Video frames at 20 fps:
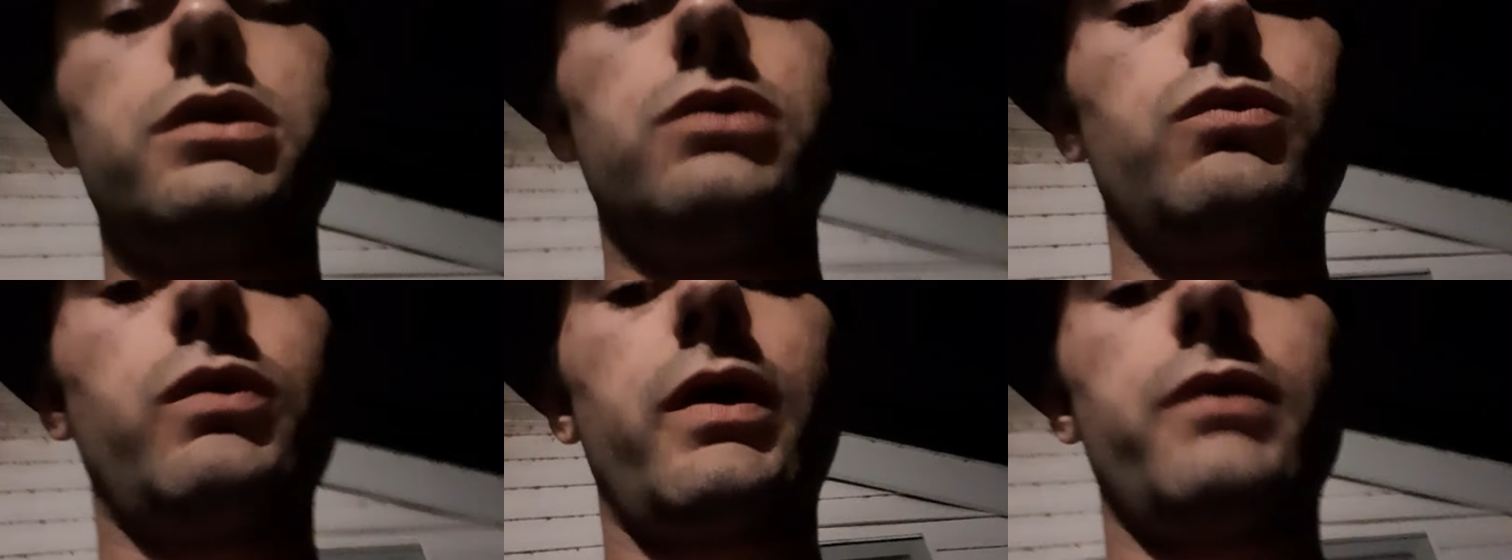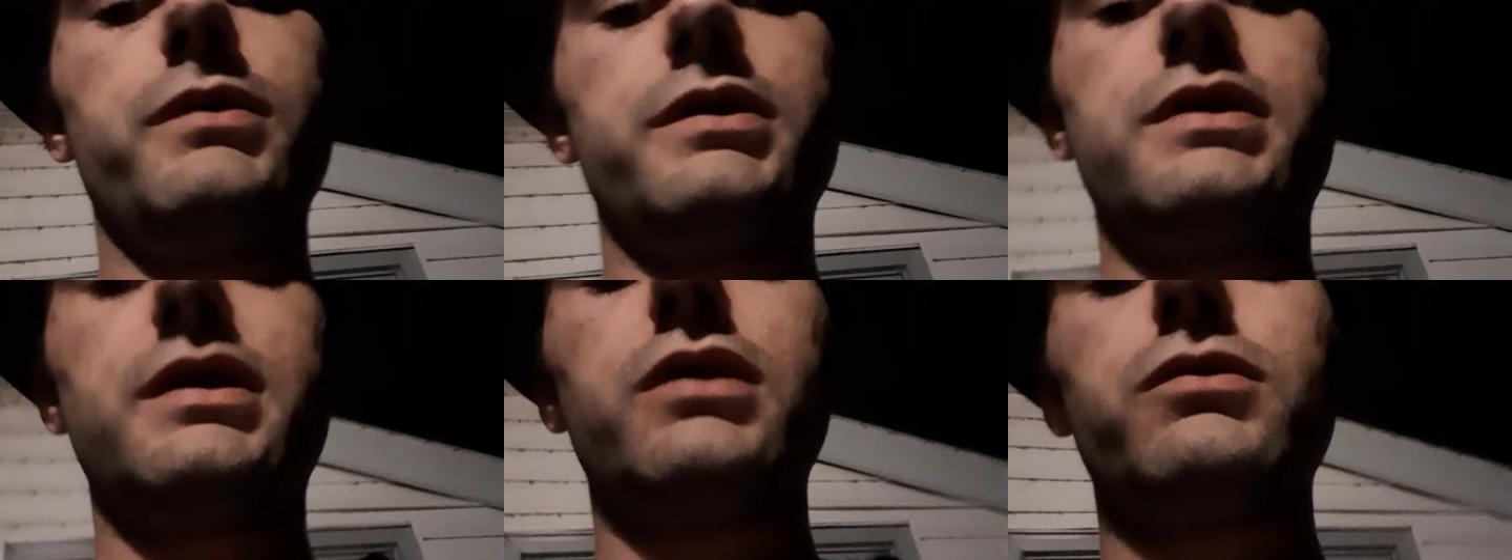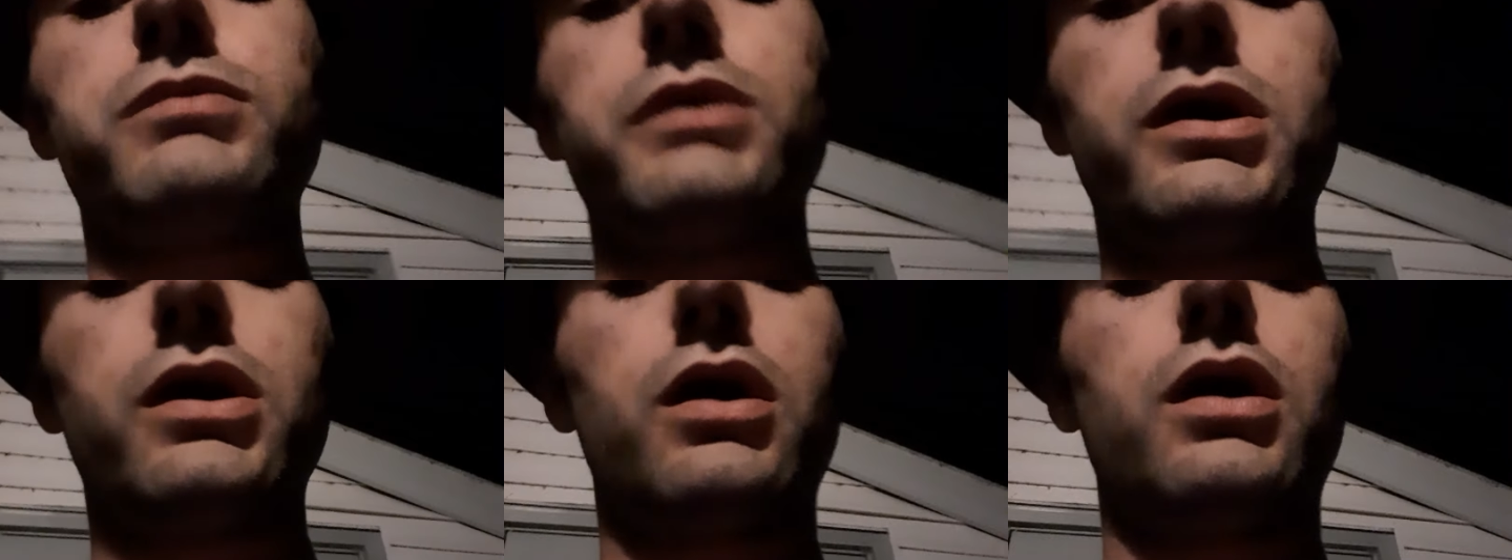The way we
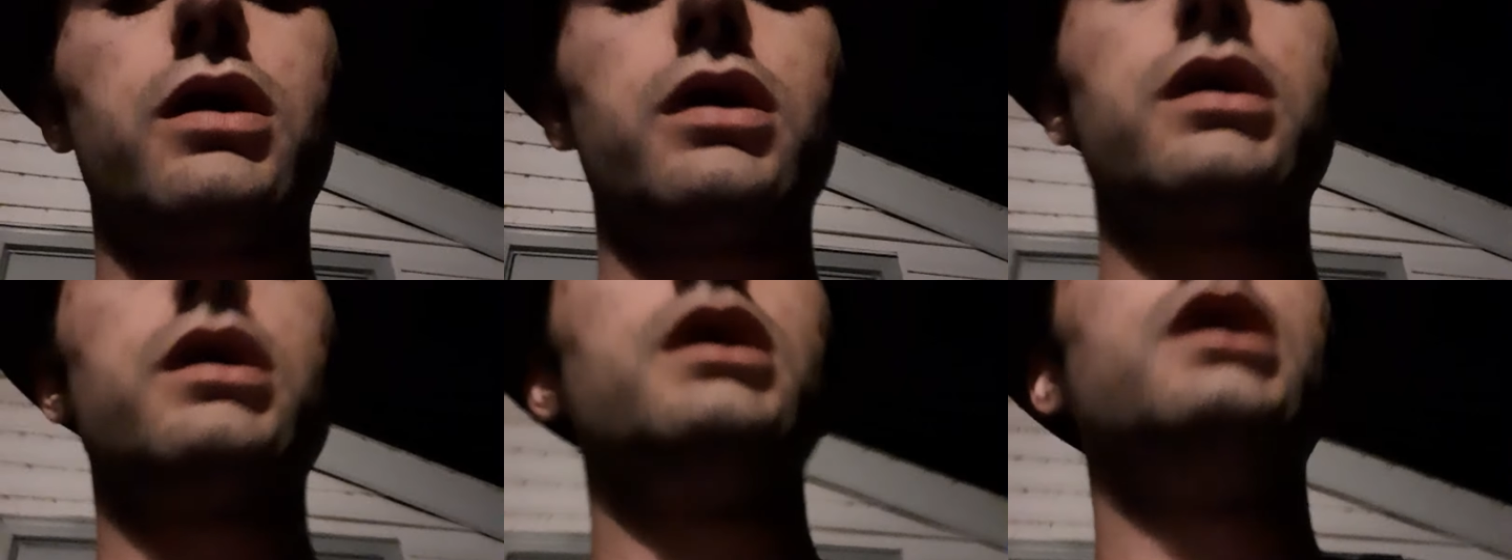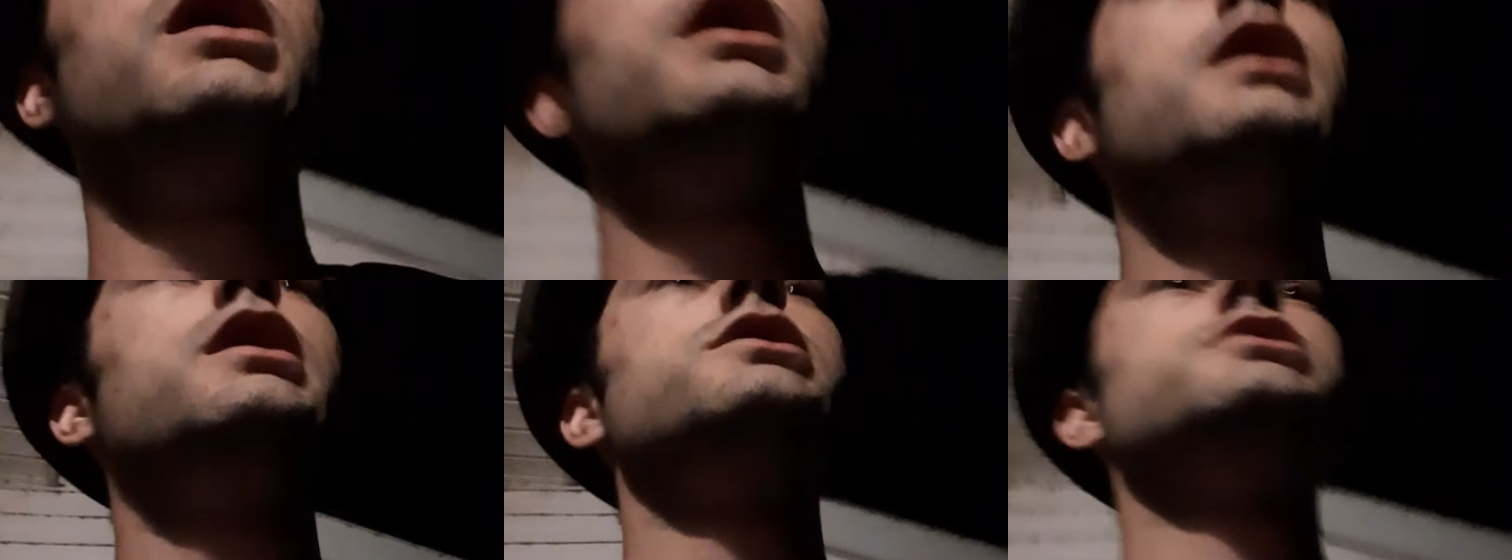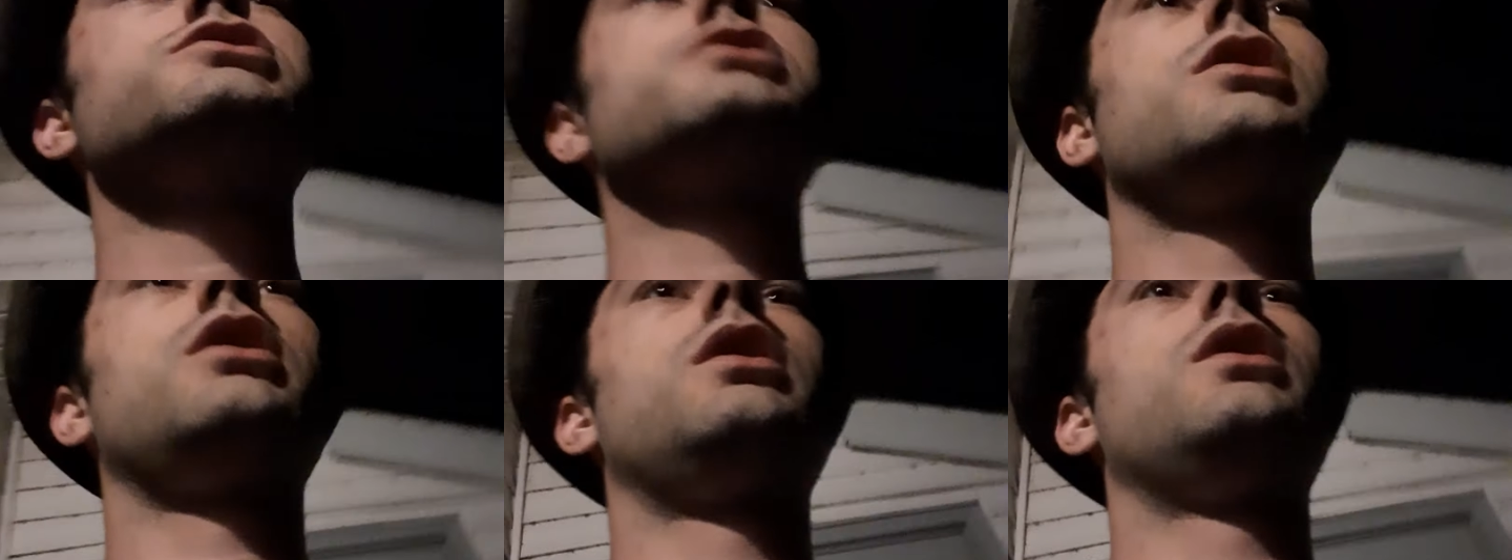think we are.
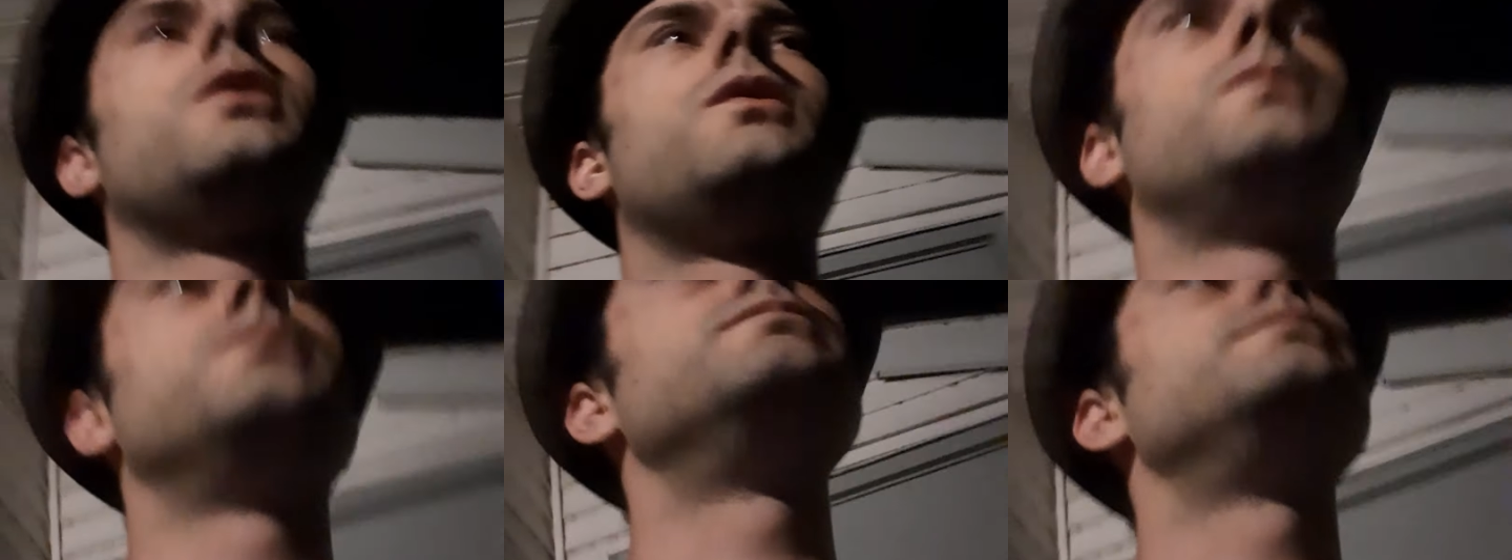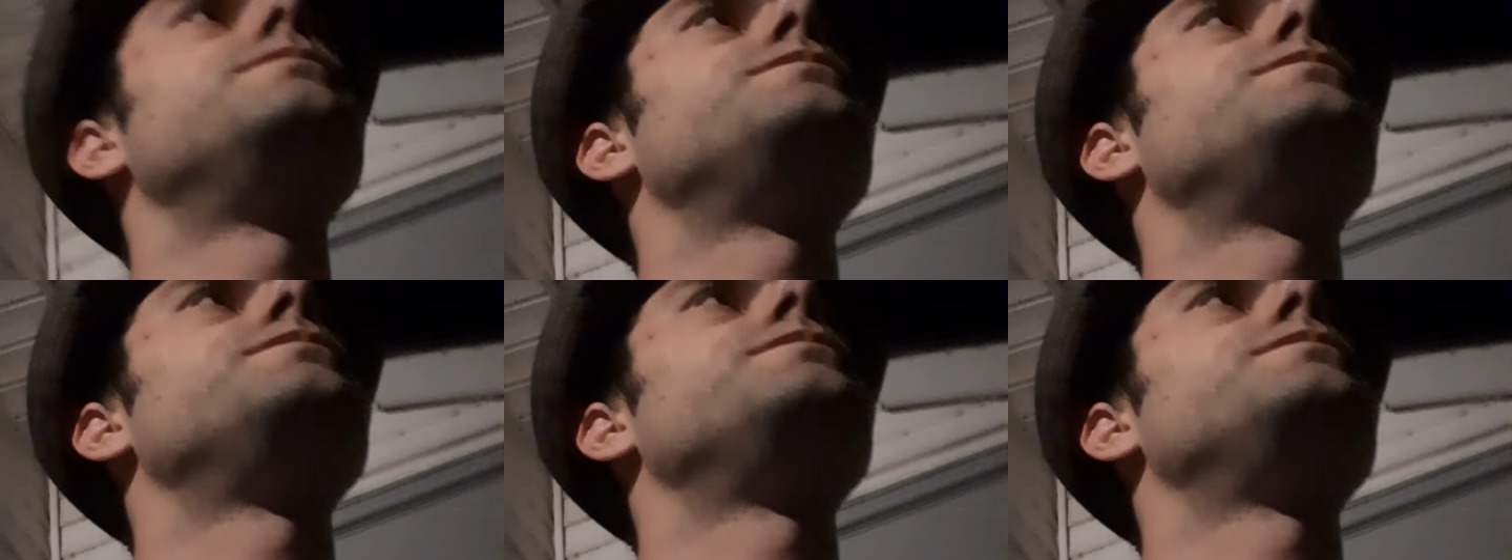So